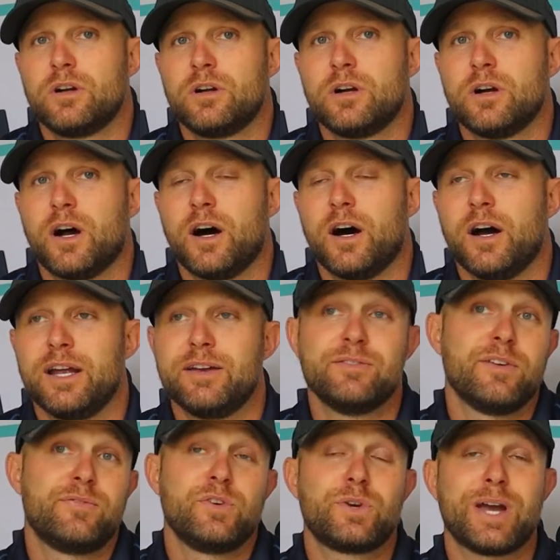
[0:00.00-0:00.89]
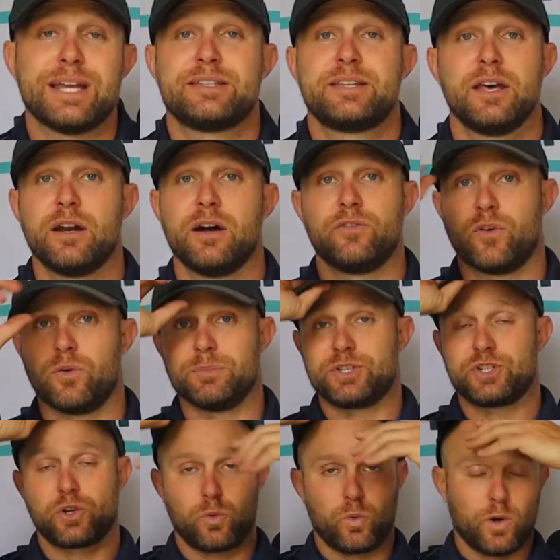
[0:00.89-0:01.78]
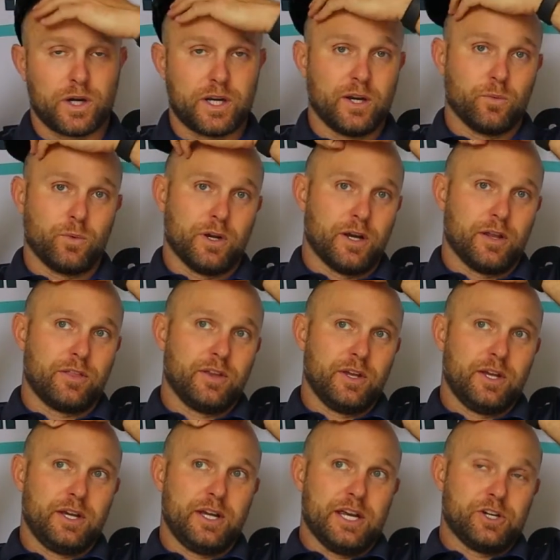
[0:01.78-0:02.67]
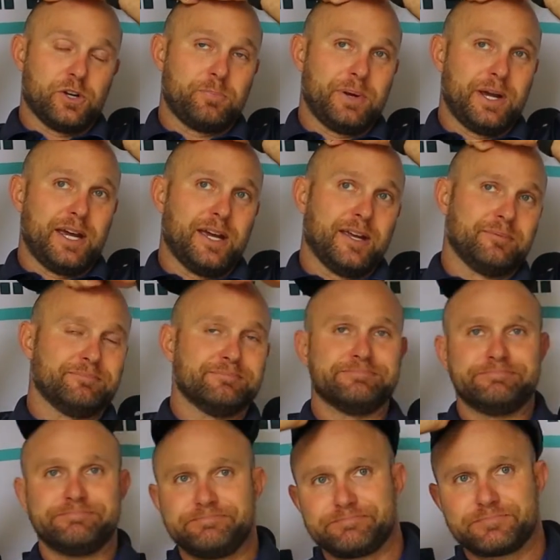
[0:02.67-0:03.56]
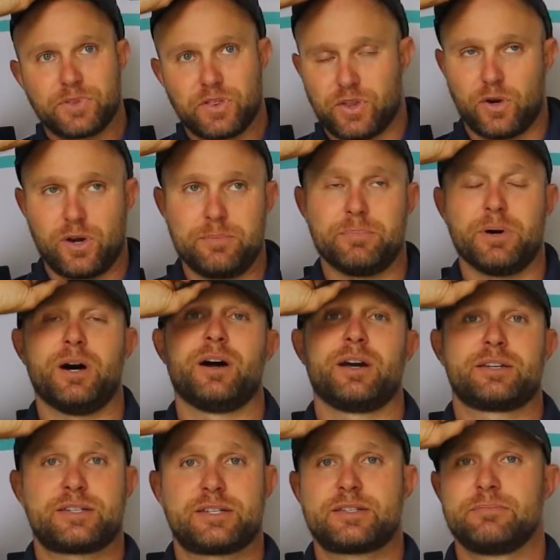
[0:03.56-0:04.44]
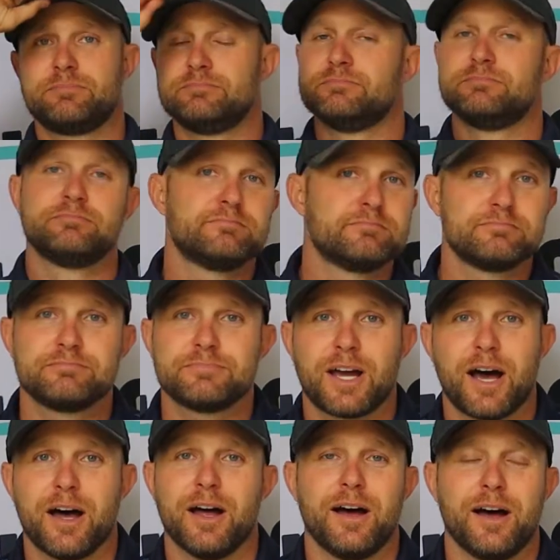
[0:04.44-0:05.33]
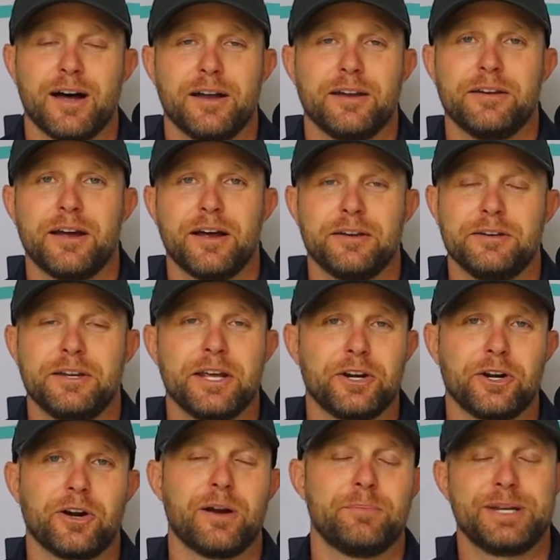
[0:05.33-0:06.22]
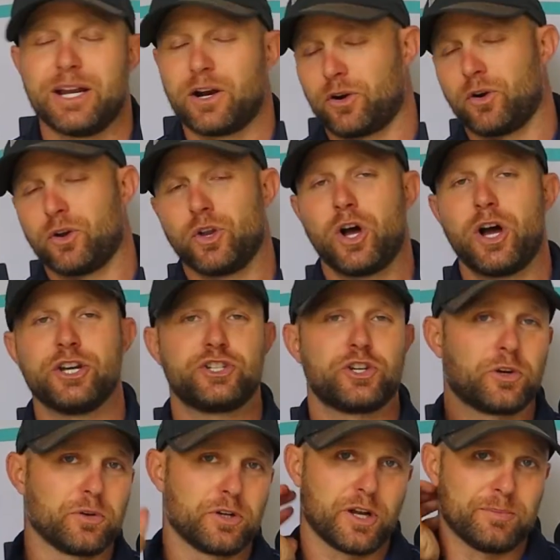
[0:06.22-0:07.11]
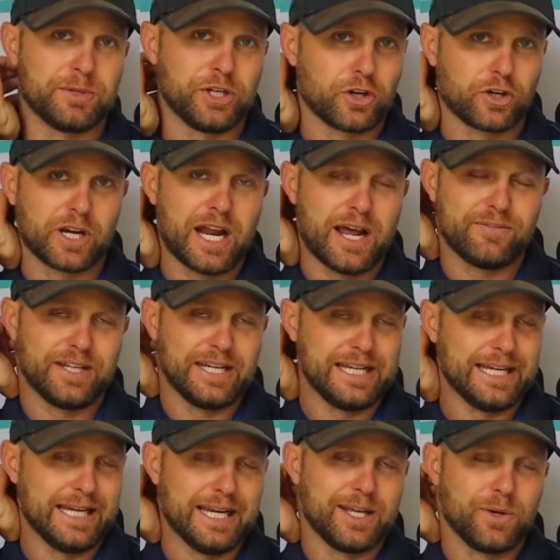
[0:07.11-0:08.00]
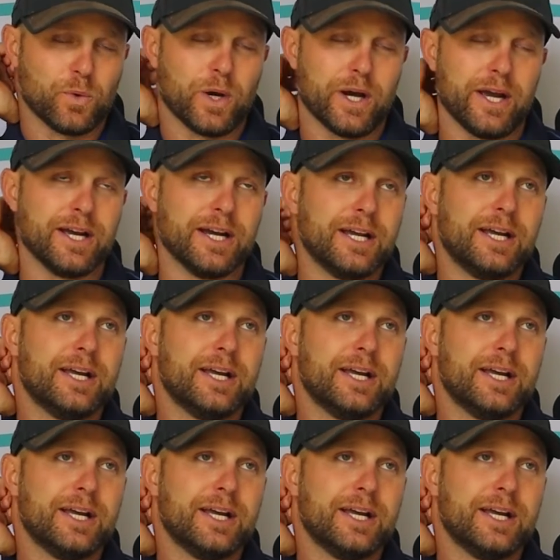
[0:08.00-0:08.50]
even if you've got 10 of them that you're working with, and you're paying $30 a dinner, or a lunch, you're going to have to eat anyway.